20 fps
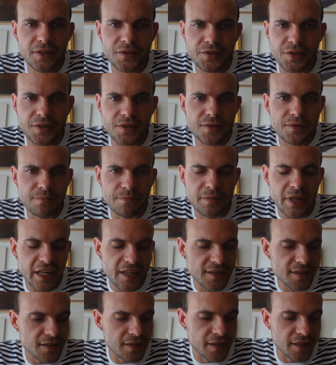It just
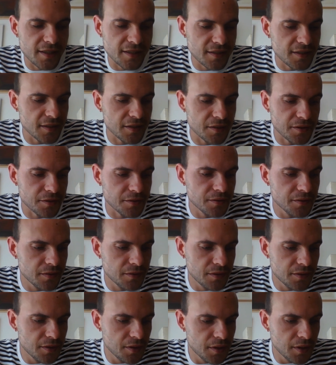makes it easier
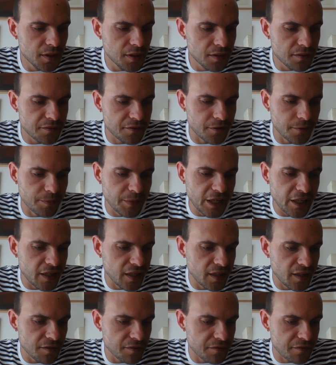for
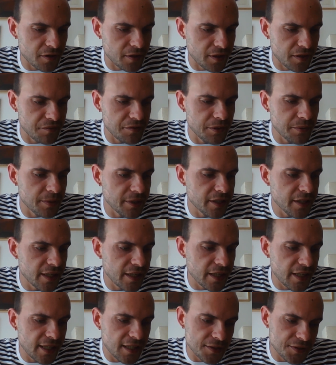me, for everybody,
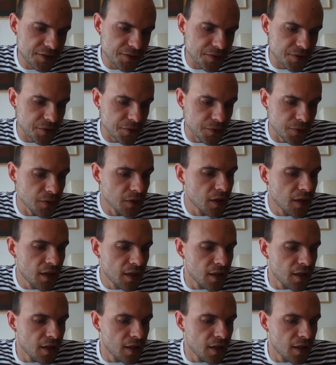I guess, to